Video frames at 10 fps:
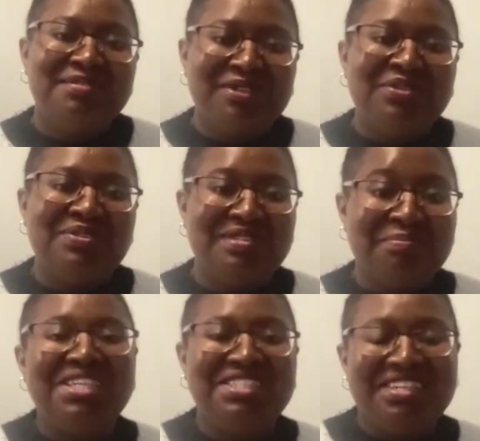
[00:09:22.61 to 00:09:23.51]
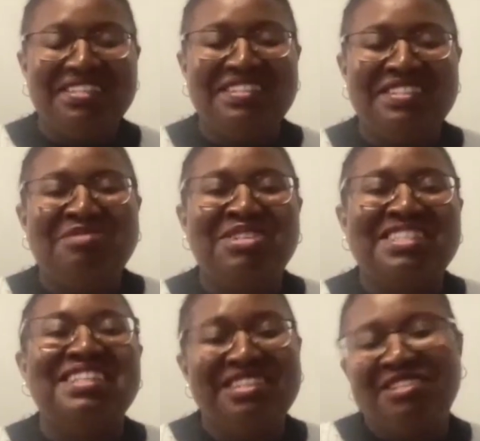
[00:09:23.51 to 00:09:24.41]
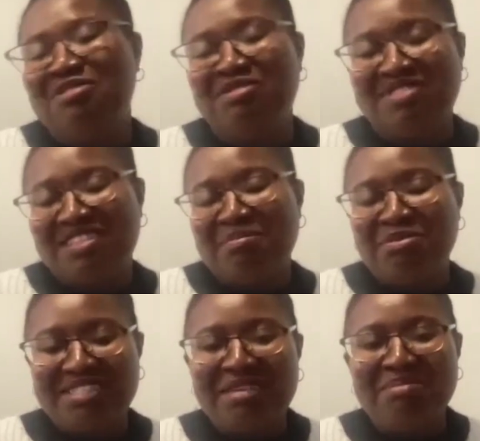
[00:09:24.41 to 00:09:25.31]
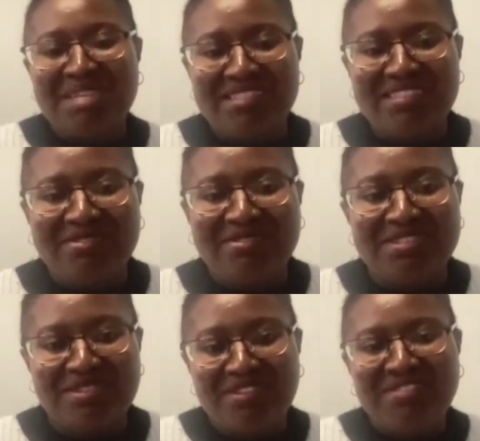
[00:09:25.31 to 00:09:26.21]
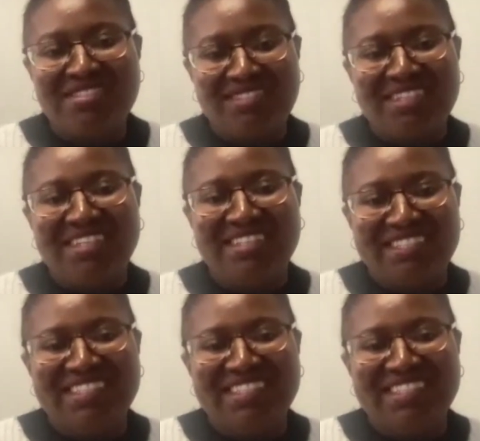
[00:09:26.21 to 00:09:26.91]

because patience is what leads to the most amazing results. Yeah.